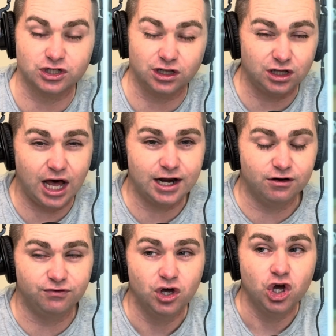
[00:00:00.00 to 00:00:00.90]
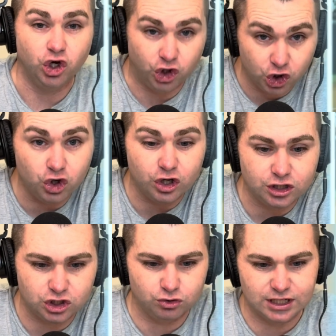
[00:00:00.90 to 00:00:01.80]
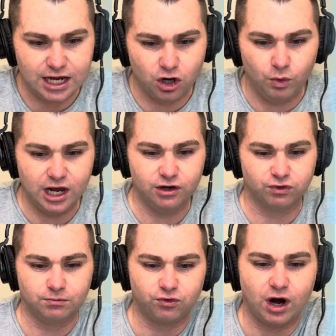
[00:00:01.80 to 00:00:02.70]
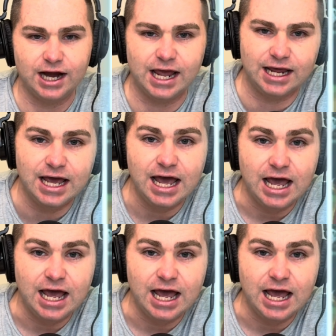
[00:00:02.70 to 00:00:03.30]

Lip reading: a lot of good to take away from Friday